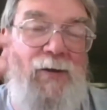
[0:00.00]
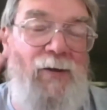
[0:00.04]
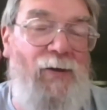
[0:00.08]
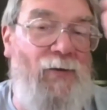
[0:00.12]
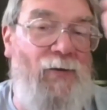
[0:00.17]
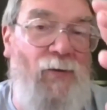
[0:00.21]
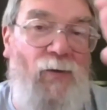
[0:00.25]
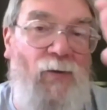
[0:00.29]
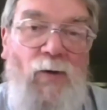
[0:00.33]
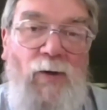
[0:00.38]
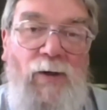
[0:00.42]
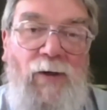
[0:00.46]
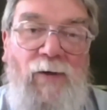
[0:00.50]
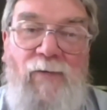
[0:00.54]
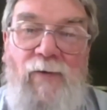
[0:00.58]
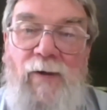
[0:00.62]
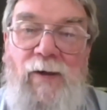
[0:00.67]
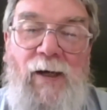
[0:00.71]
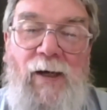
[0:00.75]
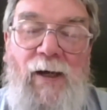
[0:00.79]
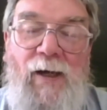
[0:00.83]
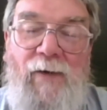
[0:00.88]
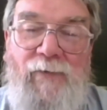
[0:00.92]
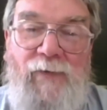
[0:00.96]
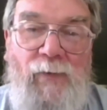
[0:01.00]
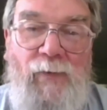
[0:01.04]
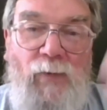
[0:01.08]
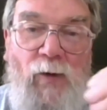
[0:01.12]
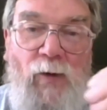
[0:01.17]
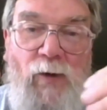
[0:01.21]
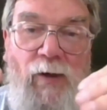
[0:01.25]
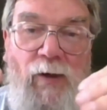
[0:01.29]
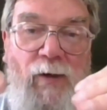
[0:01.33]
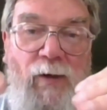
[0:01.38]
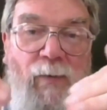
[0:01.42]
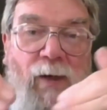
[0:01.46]
all you really have to
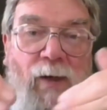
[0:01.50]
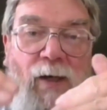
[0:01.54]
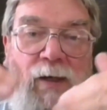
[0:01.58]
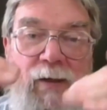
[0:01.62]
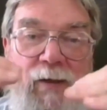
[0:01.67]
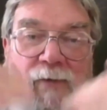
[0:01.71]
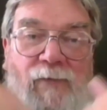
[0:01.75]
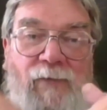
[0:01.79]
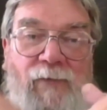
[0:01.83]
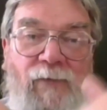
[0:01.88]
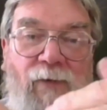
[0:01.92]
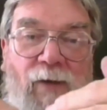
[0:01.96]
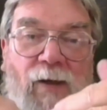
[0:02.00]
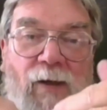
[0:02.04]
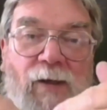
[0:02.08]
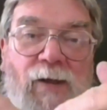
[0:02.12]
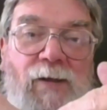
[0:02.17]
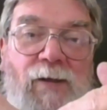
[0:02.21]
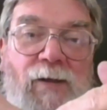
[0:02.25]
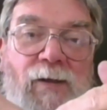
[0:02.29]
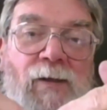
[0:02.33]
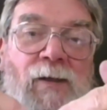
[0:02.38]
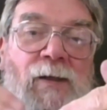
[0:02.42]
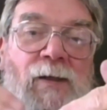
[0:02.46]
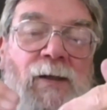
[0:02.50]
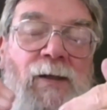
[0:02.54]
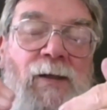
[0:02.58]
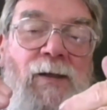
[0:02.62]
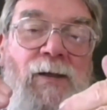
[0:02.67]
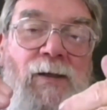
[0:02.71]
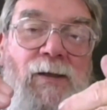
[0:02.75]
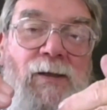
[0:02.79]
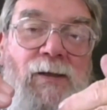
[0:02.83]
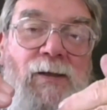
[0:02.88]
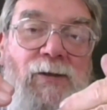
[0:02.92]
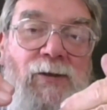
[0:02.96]
worry about in a flooded
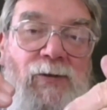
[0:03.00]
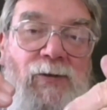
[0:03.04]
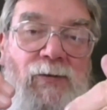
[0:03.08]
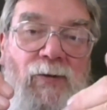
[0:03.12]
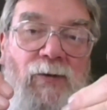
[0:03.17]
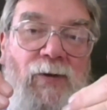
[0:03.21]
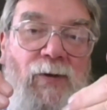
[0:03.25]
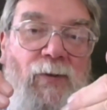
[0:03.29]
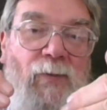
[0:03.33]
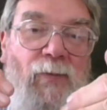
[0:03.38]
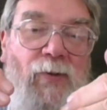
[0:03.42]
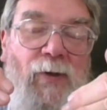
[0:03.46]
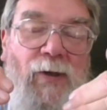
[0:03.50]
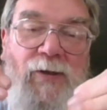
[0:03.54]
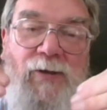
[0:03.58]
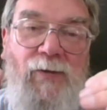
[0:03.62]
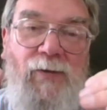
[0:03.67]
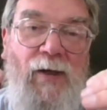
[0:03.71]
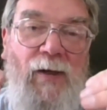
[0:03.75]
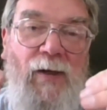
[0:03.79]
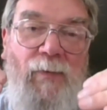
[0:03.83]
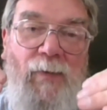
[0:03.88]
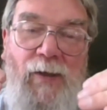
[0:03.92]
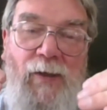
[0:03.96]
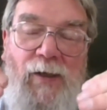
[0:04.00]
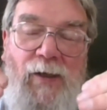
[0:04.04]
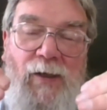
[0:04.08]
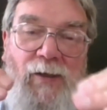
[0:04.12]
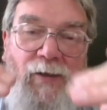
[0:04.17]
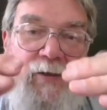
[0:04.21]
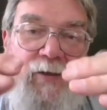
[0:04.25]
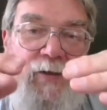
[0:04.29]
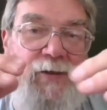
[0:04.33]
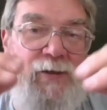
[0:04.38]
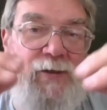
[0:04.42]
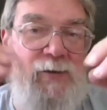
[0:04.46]
screw compressor
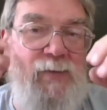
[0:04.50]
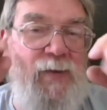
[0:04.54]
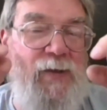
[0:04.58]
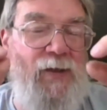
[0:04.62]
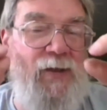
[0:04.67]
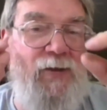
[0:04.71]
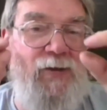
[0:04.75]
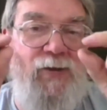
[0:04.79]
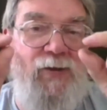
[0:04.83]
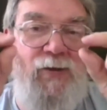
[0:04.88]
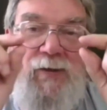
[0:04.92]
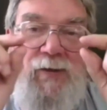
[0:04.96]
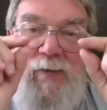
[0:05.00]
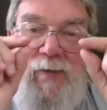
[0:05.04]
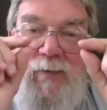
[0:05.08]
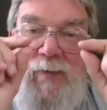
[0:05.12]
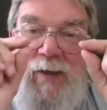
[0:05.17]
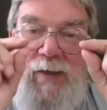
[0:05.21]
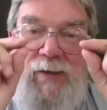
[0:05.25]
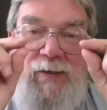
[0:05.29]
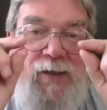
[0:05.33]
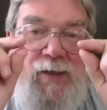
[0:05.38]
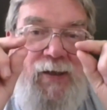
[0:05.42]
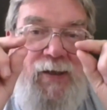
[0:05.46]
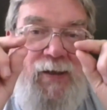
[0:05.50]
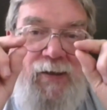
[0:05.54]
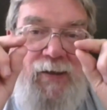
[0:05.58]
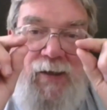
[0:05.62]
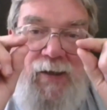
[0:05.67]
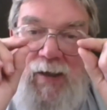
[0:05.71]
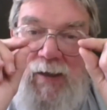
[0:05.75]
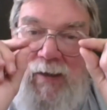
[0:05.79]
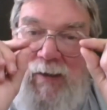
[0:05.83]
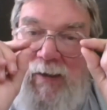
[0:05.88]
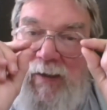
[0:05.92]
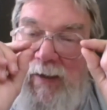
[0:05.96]
application is making sure you maintain
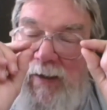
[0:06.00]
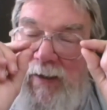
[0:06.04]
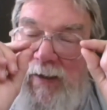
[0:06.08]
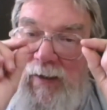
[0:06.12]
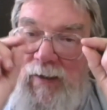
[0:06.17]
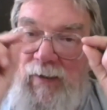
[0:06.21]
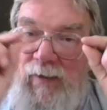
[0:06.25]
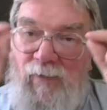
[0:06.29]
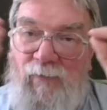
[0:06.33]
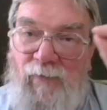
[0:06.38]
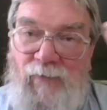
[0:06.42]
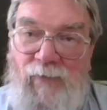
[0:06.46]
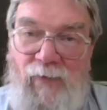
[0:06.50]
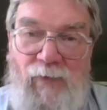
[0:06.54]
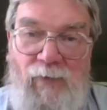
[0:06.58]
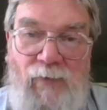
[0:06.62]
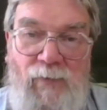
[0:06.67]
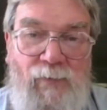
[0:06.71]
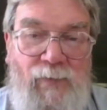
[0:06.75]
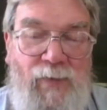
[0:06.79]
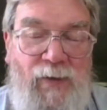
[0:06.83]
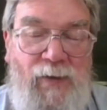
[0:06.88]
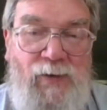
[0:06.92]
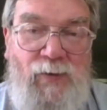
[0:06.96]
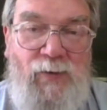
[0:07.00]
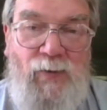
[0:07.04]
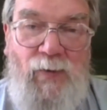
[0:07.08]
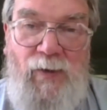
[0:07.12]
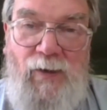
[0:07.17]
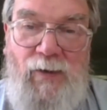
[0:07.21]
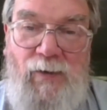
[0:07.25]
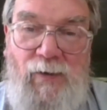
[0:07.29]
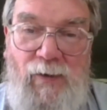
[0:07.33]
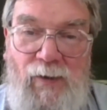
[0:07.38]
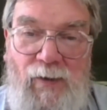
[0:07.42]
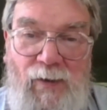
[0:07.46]
that film
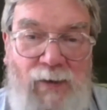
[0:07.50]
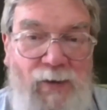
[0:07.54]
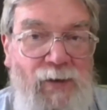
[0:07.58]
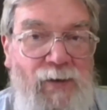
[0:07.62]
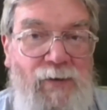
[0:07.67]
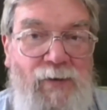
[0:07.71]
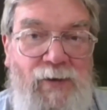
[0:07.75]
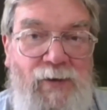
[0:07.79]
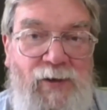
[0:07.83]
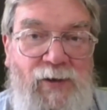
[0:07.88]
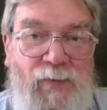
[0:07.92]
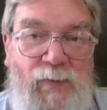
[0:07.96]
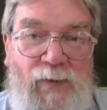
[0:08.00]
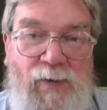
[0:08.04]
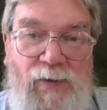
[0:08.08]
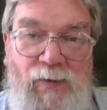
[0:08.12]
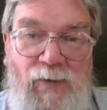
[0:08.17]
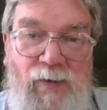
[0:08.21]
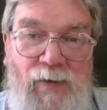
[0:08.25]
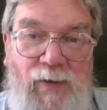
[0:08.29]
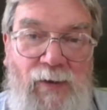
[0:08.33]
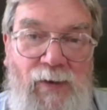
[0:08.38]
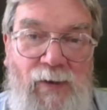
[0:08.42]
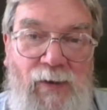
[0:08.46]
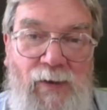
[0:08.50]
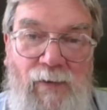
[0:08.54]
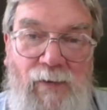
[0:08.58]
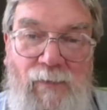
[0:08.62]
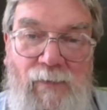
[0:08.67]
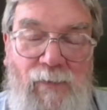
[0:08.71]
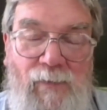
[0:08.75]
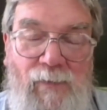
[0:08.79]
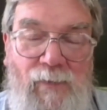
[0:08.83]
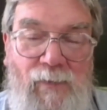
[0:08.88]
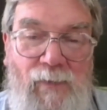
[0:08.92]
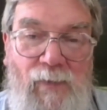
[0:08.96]
between the clearance between
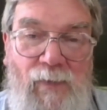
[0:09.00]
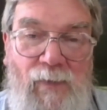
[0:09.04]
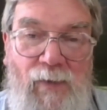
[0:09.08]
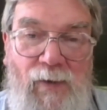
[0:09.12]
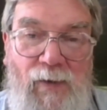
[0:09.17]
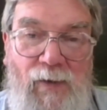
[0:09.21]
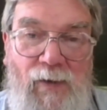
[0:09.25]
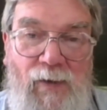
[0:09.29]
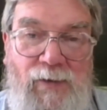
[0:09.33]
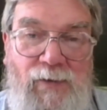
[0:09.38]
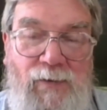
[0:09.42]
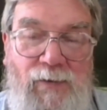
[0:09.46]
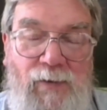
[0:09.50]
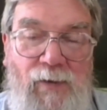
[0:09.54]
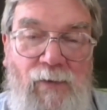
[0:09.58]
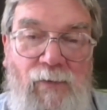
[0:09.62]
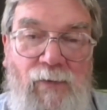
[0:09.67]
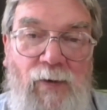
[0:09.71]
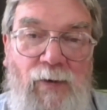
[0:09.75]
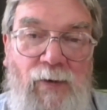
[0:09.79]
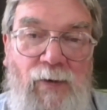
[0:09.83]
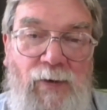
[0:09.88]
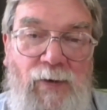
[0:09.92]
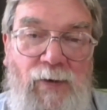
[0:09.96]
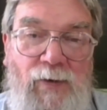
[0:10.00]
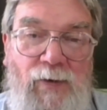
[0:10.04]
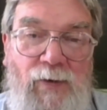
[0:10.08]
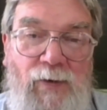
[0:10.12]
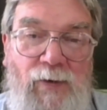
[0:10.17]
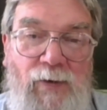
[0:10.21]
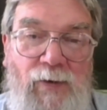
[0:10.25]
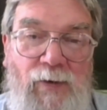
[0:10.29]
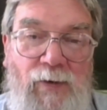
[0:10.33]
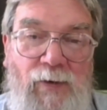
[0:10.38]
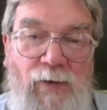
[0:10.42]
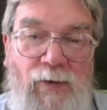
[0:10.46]
the rotors and the
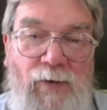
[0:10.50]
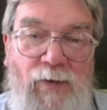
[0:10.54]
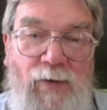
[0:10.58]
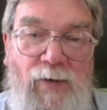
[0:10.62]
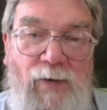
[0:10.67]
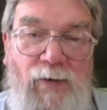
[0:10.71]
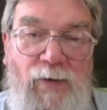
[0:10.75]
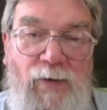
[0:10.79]
stators,